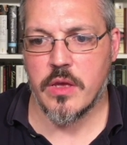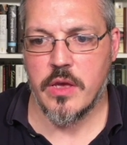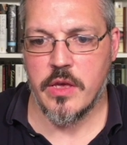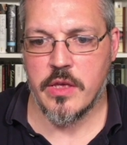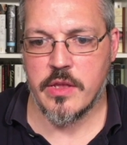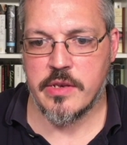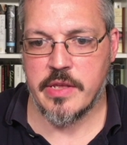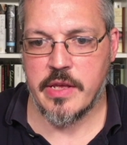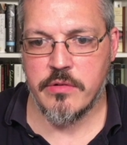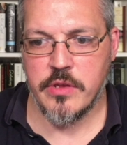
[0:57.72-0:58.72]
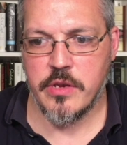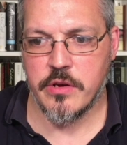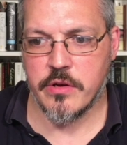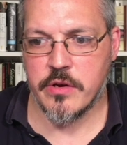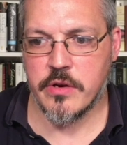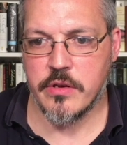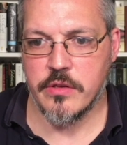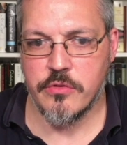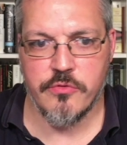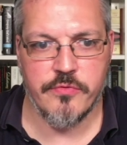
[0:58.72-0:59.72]
And down here,
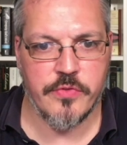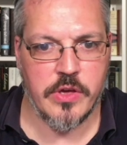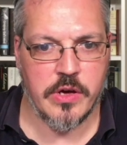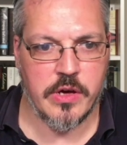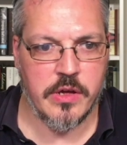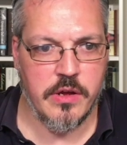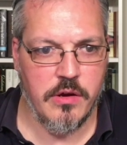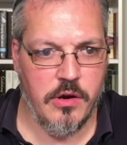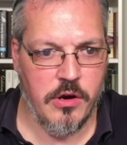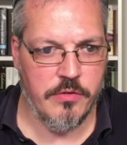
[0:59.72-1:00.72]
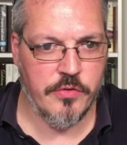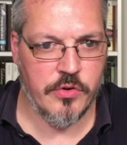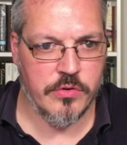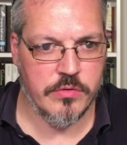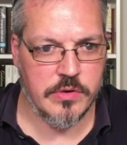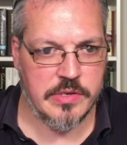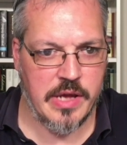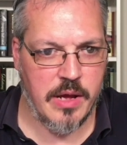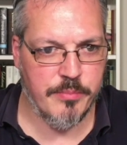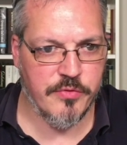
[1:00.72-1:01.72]
you've got all of your
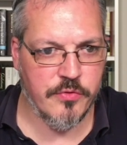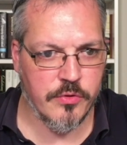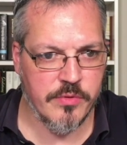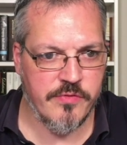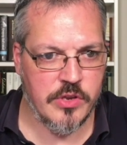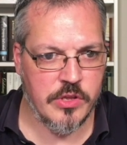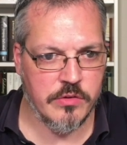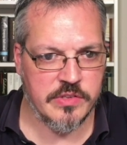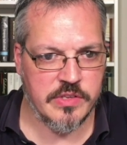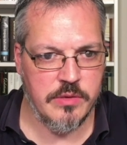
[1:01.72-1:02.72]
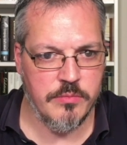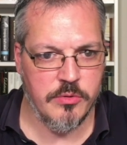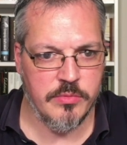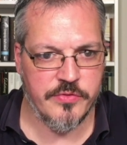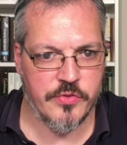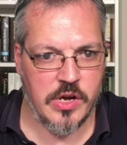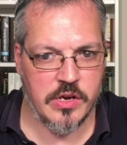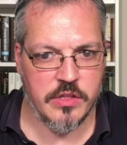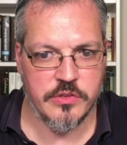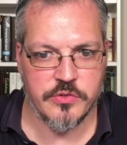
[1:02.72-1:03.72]
top performing videos, key moments for audience